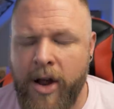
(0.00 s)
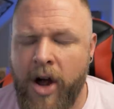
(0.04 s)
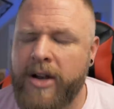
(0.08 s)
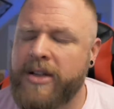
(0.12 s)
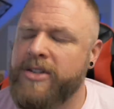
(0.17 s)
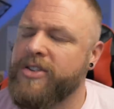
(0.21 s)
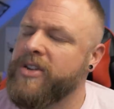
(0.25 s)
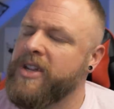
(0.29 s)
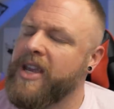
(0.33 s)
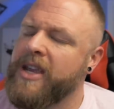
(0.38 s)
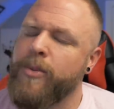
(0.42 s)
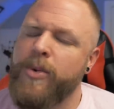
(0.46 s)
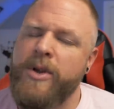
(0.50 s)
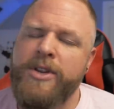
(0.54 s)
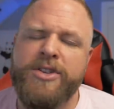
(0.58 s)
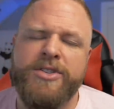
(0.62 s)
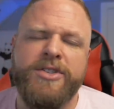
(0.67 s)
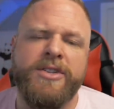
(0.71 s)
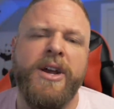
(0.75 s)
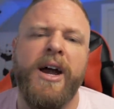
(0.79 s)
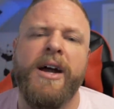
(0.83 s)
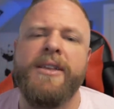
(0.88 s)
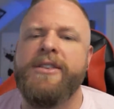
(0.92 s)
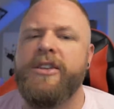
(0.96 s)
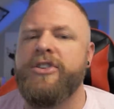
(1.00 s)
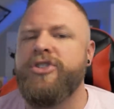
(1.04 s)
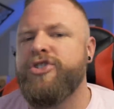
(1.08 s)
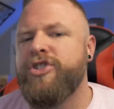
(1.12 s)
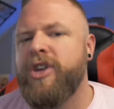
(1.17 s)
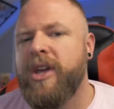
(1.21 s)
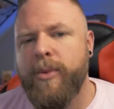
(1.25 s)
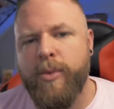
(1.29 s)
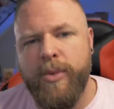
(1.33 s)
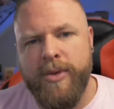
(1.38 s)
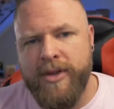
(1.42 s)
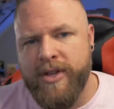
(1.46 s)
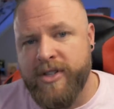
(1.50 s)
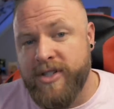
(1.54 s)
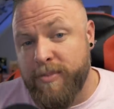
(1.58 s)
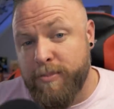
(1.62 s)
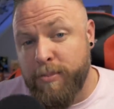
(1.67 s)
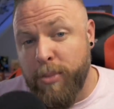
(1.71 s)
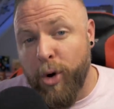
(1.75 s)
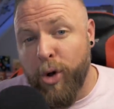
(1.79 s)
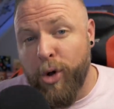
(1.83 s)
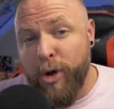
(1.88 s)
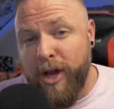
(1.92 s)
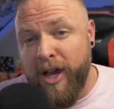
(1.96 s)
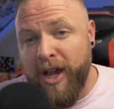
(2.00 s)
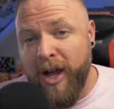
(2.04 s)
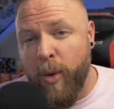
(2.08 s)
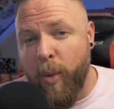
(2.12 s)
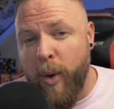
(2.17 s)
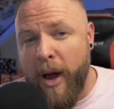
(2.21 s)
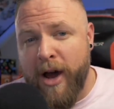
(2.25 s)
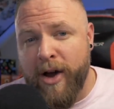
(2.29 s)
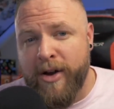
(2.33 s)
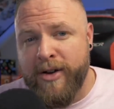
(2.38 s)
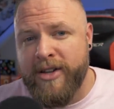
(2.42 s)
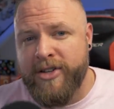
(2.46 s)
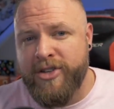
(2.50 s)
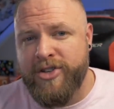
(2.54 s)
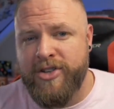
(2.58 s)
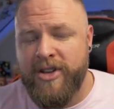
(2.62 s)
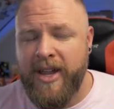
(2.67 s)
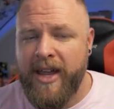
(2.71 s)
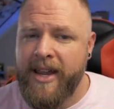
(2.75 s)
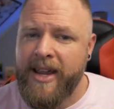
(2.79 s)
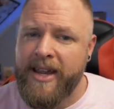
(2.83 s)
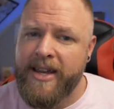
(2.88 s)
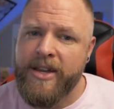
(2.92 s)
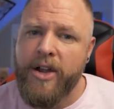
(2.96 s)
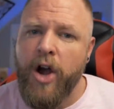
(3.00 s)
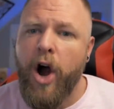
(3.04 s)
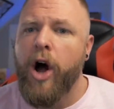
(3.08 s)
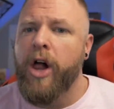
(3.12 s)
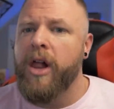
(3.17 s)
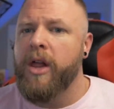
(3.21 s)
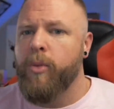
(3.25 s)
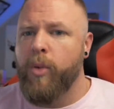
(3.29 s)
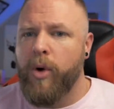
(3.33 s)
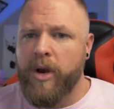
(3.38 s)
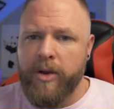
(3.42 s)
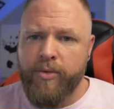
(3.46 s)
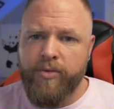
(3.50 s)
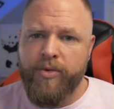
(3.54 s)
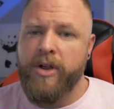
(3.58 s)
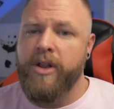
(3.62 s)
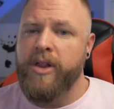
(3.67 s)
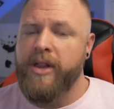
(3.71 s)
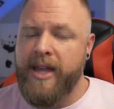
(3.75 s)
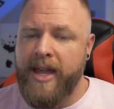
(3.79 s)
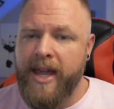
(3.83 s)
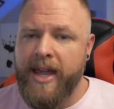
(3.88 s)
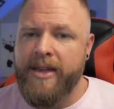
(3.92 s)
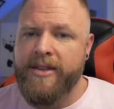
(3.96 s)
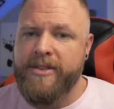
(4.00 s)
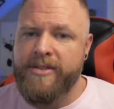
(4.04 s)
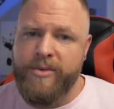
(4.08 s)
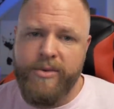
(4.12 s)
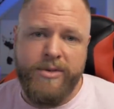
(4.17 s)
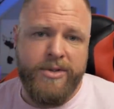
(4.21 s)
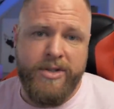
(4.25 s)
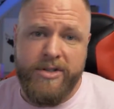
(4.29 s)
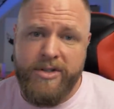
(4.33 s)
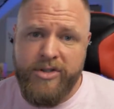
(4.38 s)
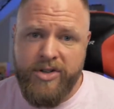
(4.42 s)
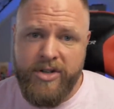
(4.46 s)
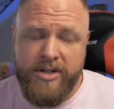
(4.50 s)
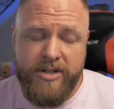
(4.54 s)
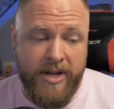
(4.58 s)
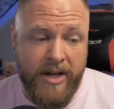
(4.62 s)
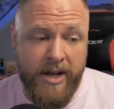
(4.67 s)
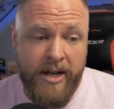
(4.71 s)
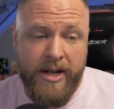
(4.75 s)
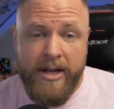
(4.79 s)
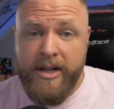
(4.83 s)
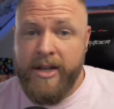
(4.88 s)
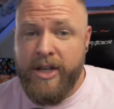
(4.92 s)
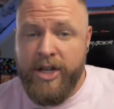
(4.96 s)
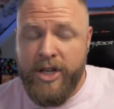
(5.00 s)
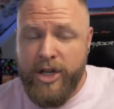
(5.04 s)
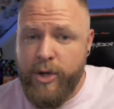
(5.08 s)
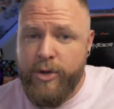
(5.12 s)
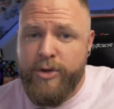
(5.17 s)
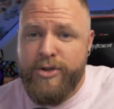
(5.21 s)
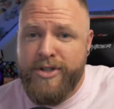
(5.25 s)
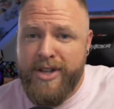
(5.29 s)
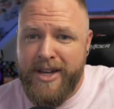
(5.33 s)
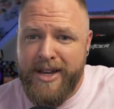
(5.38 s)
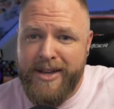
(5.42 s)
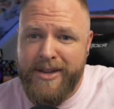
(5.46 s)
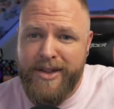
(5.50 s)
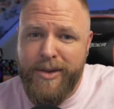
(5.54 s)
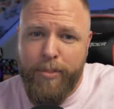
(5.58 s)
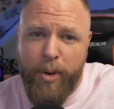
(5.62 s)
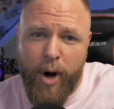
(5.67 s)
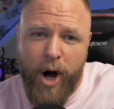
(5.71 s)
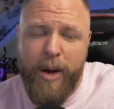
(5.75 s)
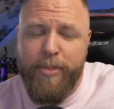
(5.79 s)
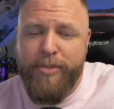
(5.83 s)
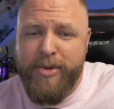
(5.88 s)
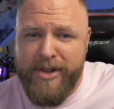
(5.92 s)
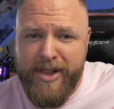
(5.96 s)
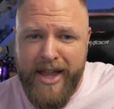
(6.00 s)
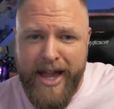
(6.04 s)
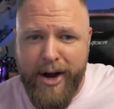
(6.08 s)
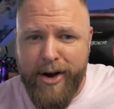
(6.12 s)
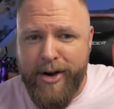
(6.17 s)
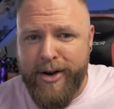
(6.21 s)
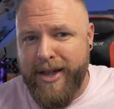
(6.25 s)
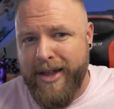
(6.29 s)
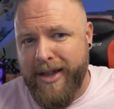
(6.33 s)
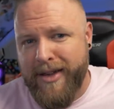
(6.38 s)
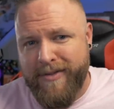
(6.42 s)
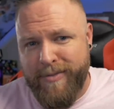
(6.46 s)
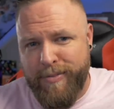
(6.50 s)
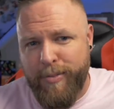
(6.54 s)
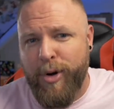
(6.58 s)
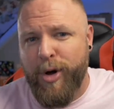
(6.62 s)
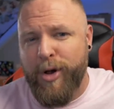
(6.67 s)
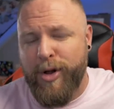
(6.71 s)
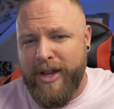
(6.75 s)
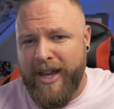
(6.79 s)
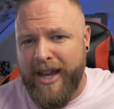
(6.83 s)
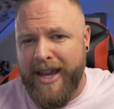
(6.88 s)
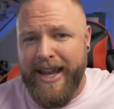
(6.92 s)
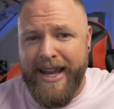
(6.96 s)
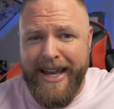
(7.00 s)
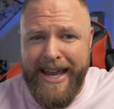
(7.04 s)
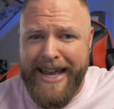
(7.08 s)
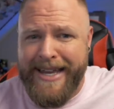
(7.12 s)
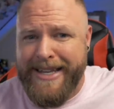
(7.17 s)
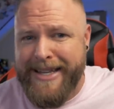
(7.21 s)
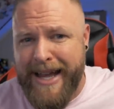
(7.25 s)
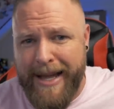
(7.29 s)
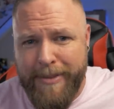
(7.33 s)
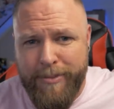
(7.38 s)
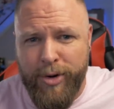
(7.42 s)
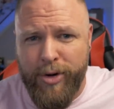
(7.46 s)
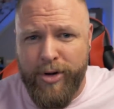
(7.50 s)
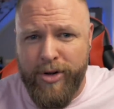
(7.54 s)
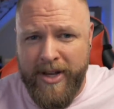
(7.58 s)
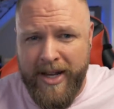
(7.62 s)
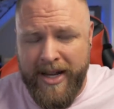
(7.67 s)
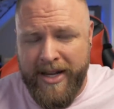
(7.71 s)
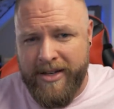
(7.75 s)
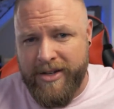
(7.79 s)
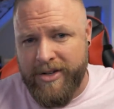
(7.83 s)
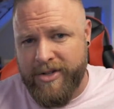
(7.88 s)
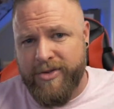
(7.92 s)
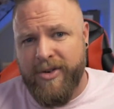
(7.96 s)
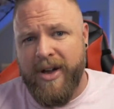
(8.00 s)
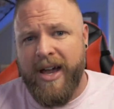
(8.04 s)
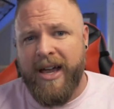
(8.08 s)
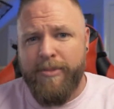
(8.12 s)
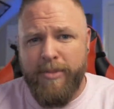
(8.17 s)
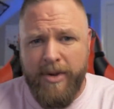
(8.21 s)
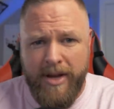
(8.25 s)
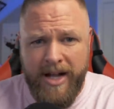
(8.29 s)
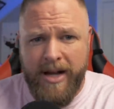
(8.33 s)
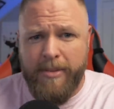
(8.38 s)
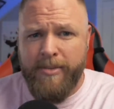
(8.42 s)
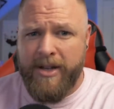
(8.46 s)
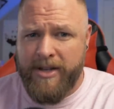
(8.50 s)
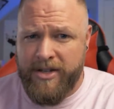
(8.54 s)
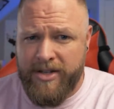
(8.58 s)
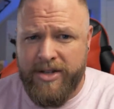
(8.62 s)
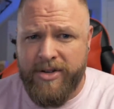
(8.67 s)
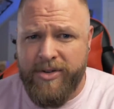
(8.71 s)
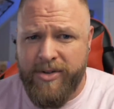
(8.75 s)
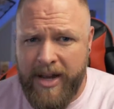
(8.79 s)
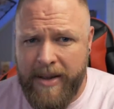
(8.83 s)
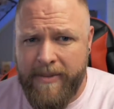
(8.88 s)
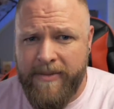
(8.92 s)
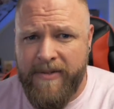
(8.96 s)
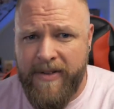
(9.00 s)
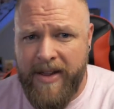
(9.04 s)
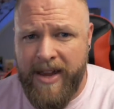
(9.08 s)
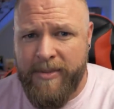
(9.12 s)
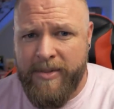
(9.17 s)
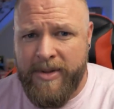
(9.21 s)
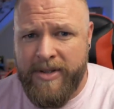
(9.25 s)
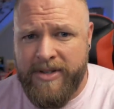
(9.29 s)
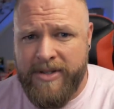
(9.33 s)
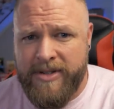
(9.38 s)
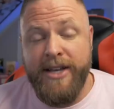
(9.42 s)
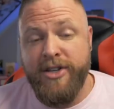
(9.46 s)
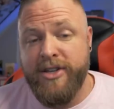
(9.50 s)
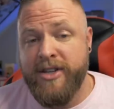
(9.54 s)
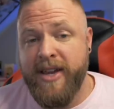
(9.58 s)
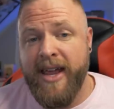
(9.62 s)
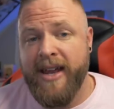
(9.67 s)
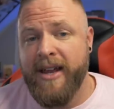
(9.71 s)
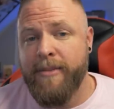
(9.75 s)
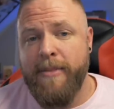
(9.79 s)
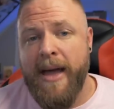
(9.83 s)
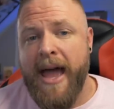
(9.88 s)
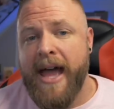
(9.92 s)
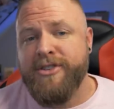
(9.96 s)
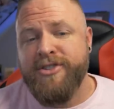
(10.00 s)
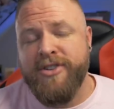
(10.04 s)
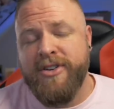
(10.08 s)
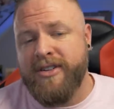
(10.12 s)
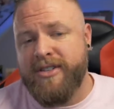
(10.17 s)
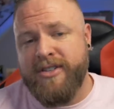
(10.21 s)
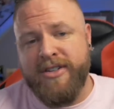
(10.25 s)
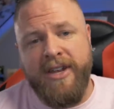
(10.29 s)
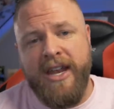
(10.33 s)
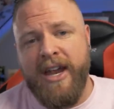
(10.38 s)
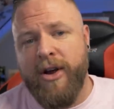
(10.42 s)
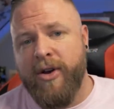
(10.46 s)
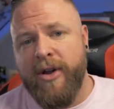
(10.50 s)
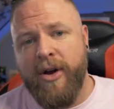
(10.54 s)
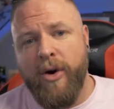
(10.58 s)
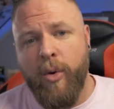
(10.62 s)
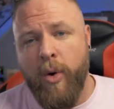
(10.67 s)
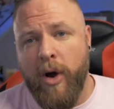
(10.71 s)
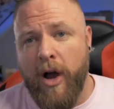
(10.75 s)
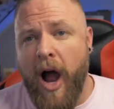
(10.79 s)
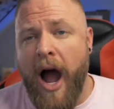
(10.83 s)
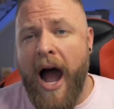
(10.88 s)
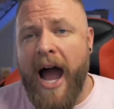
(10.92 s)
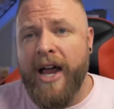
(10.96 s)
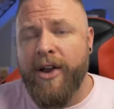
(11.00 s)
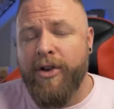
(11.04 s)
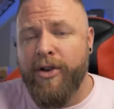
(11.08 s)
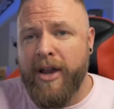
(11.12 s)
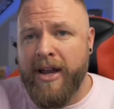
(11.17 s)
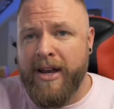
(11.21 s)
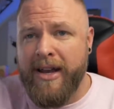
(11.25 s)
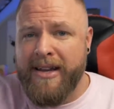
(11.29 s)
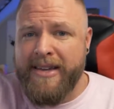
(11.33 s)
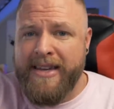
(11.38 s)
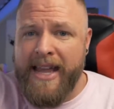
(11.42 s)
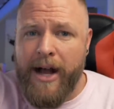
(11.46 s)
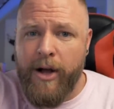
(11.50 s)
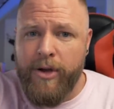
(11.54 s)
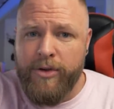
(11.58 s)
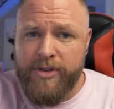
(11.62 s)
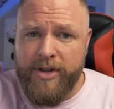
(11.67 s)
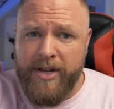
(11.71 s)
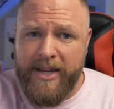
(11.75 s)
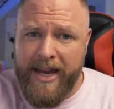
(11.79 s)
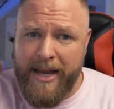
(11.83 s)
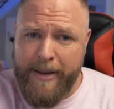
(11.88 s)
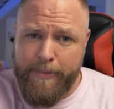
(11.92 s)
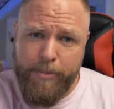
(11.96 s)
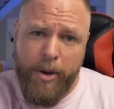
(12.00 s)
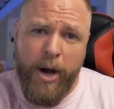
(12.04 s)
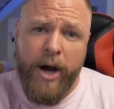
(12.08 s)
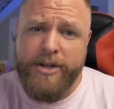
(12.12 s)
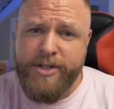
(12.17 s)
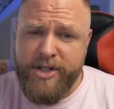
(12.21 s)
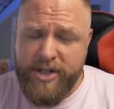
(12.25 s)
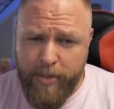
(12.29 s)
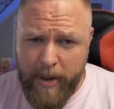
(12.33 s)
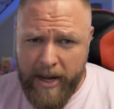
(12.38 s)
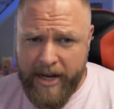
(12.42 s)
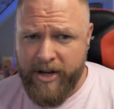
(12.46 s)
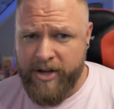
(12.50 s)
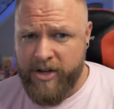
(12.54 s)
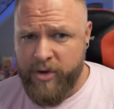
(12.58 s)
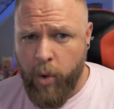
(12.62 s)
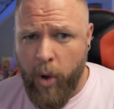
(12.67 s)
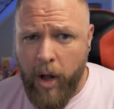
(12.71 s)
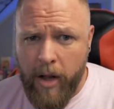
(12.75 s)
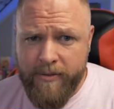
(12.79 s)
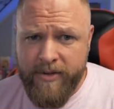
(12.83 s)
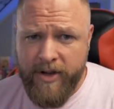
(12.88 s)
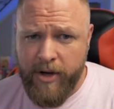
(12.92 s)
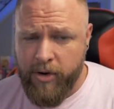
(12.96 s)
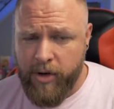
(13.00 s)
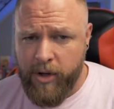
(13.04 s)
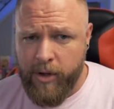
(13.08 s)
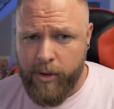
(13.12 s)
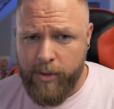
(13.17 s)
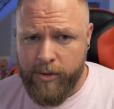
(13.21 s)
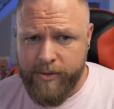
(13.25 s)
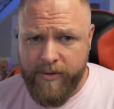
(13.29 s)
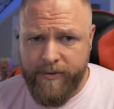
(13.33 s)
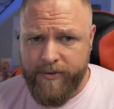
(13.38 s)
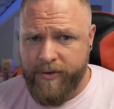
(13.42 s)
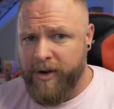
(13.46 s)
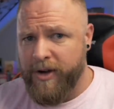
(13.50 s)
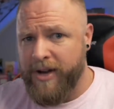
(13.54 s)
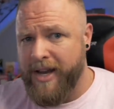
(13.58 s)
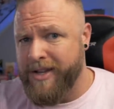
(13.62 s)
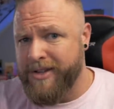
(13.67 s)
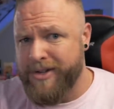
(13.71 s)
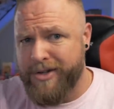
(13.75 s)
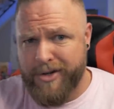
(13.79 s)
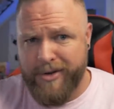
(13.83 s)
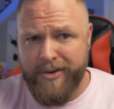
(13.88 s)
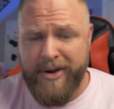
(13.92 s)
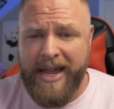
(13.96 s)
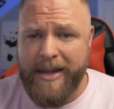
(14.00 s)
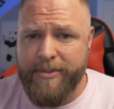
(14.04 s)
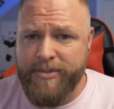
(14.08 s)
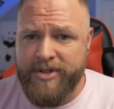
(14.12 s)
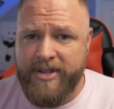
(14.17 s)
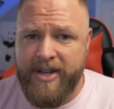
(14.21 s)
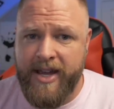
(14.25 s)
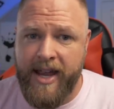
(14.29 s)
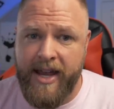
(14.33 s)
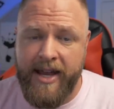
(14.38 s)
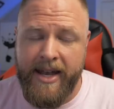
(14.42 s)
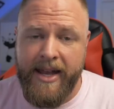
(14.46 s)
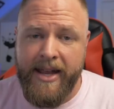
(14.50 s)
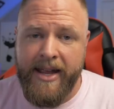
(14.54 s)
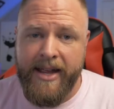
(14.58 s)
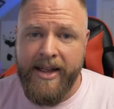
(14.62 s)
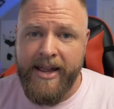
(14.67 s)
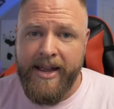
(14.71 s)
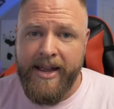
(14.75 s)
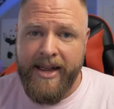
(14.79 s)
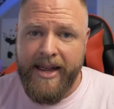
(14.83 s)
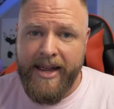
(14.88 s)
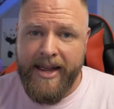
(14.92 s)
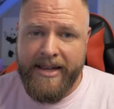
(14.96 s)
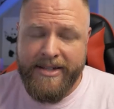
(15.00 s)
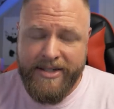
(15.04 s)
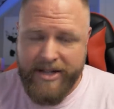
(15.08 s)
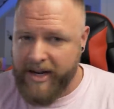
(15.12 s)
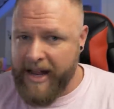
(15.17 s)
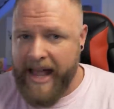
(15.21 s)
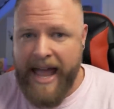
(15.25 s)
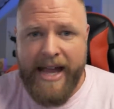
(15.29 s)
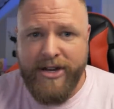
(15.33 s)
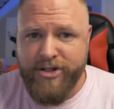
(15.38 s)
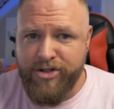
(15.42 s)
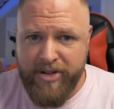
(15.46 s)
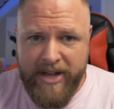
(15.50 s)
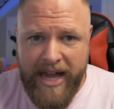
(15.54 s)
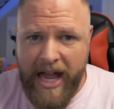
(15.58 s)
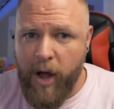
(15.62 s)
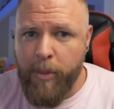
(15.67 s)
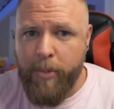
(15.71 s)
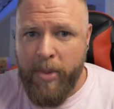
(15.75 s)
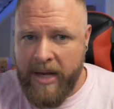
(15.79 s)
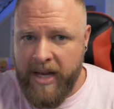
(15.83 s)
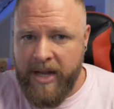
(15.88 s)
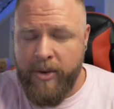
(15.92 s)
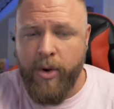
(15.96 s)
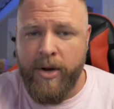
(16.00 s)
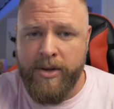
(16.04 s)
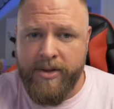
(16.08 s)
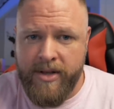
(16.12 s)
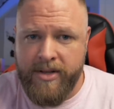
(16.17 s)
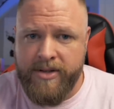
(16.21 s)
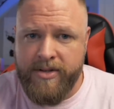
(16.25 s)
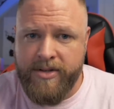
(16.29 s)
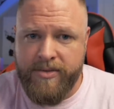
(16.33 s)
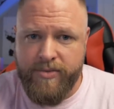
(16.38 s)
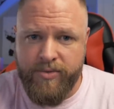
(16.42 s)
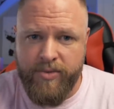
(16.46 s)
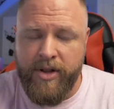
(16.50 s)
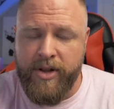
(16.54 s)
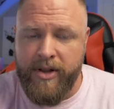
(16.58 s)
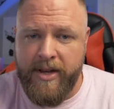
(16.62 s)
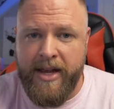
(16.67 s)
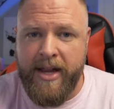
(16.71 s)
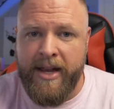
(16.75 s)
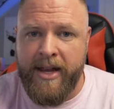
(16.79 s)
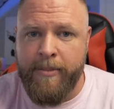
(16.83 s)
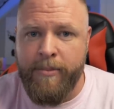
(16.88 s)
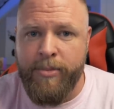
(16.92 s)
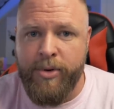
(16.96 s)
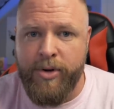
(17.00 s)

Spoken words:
honestly, can we just cut the shit with this bullying awareness shtick and call it what it really is, which is just using the popularity of bullying and anti-bullying to try and become Instagram famous? I just can't imagine a scenario where hiring an adult to get punched by your 12-year-old for an Instagram skit is gonna actually help anyone that's really getting